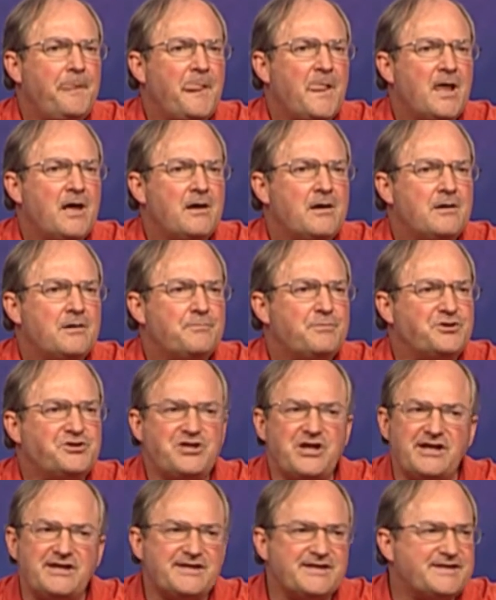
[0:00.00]
But
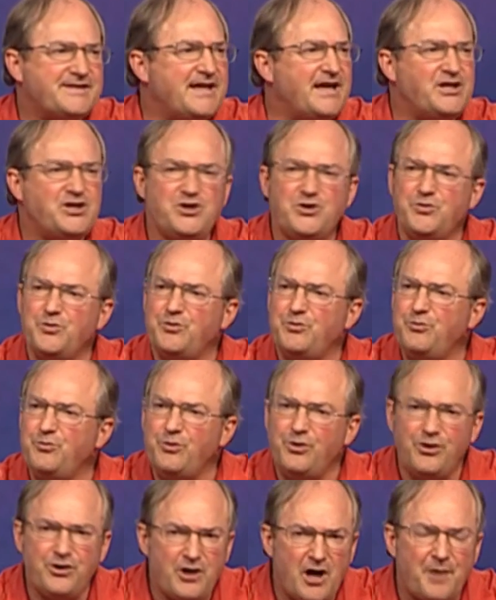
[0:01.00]
Jesus said, You will
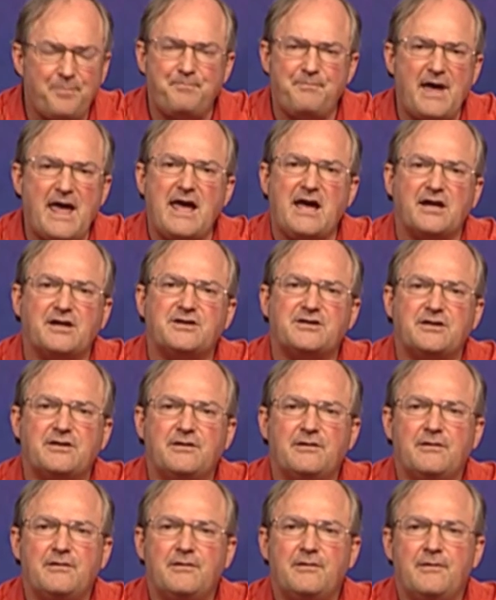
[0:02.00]
not make it
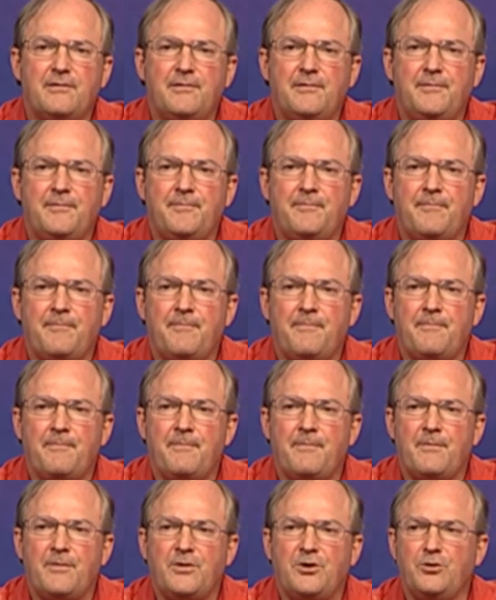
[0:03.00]

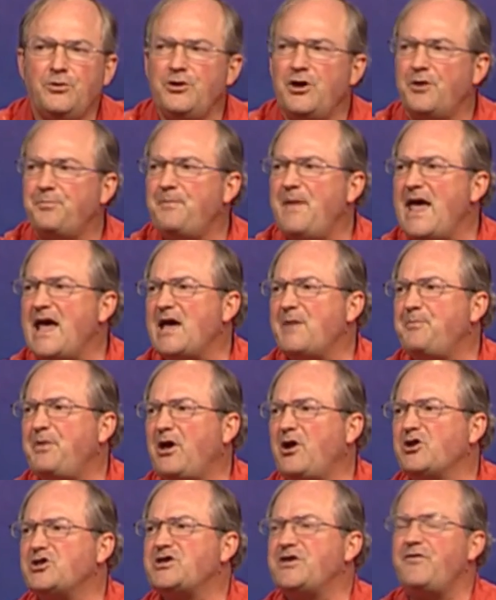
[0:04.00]
You'll not make it because
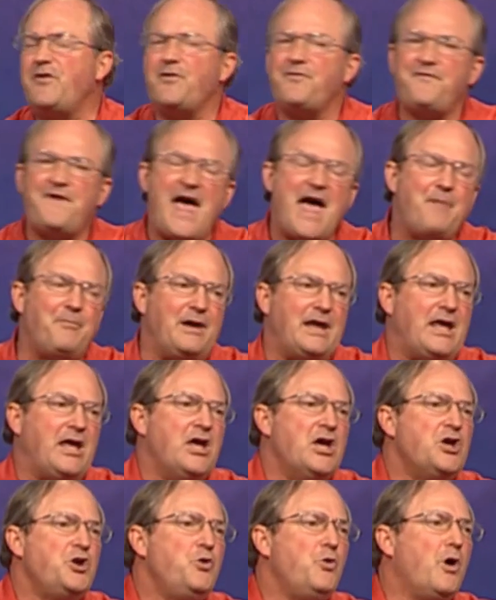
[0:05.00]
of your family.
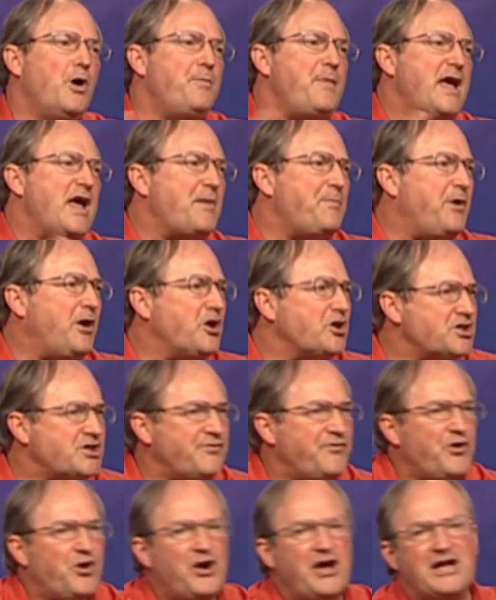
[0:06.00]
You won't make it because of your
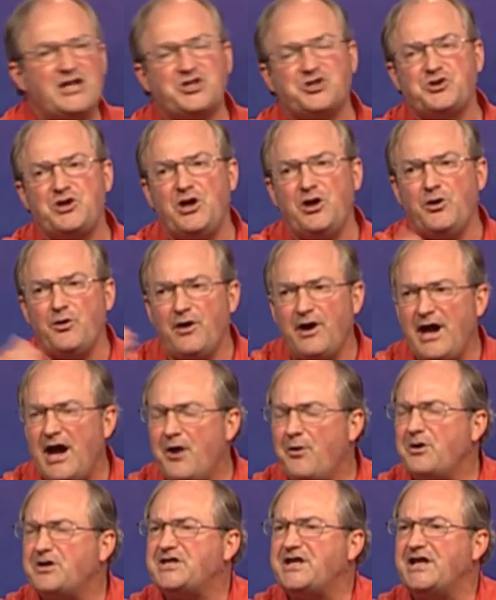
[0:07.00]
history, your
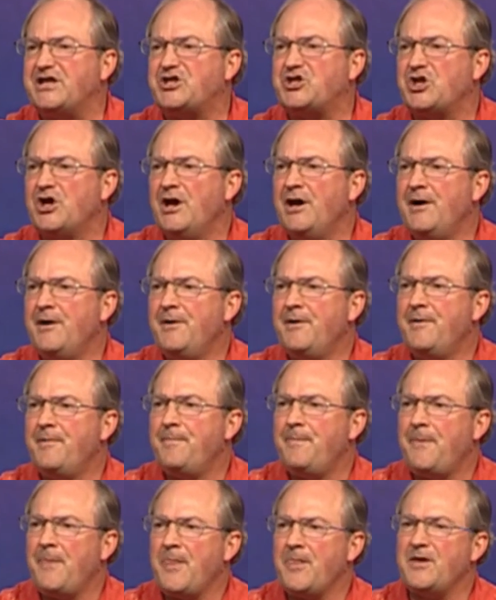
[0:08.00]
heritage.
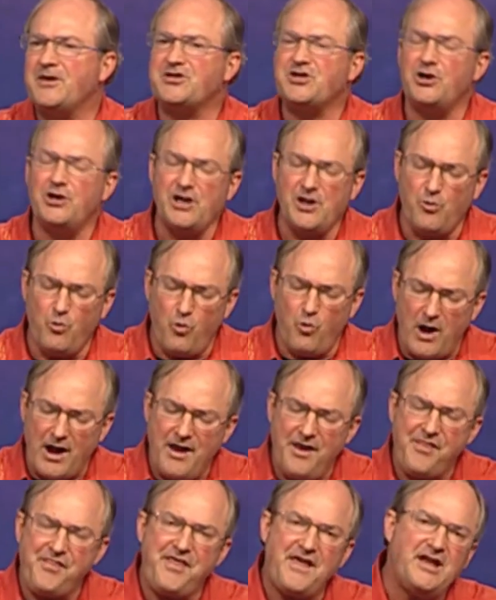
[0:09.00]
There's only one
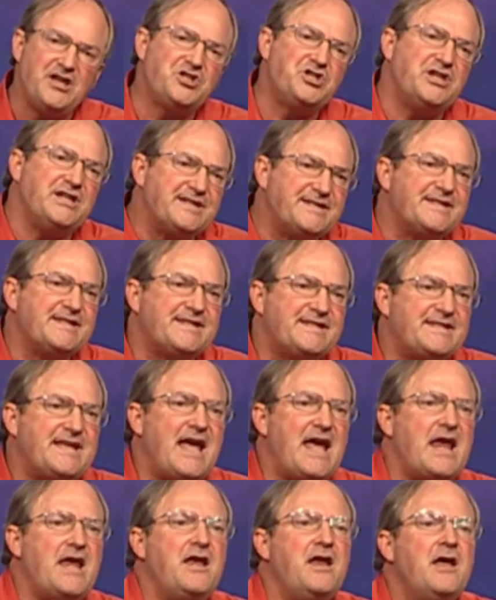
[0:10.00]
thing Jesus said
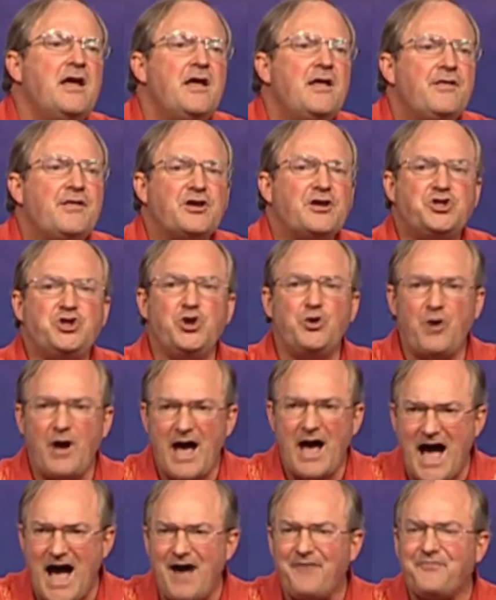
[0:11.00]
that you
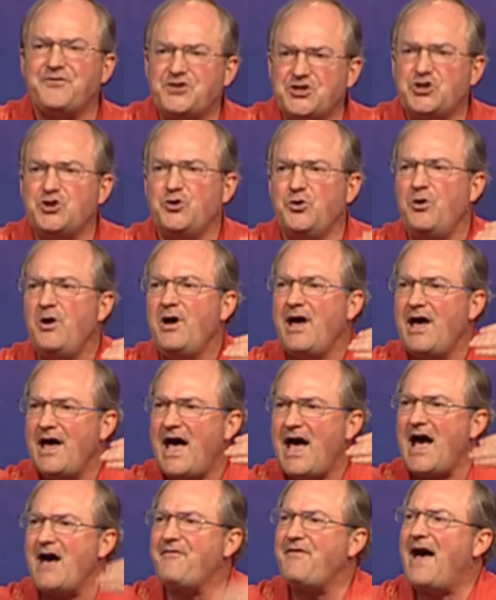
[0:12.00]
have to have
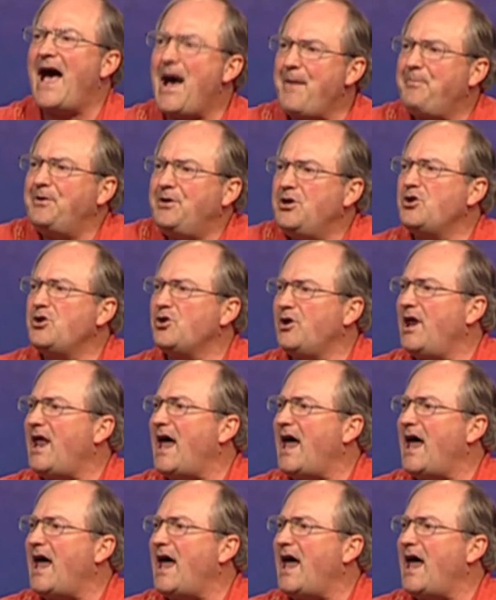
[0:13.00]
happen in your life.